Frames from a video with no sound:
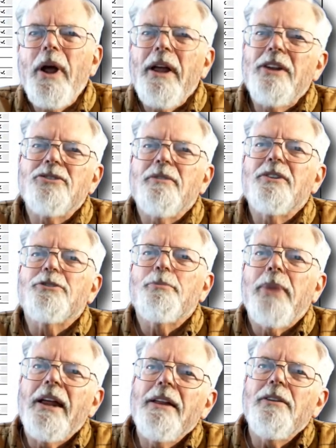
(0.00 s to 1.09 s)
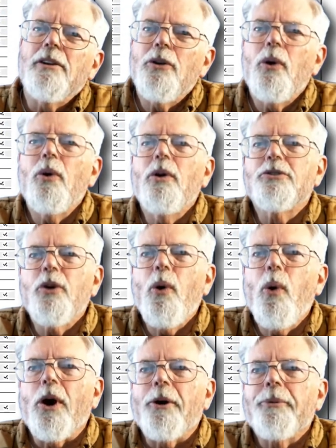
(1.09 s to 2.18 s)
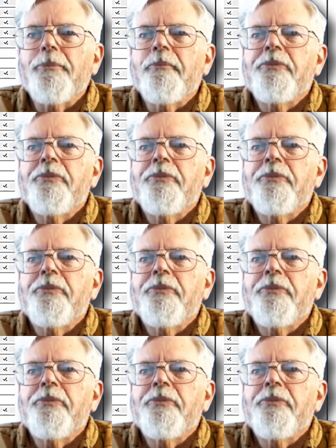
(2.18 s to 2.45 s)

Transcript: ways of displaying the total score.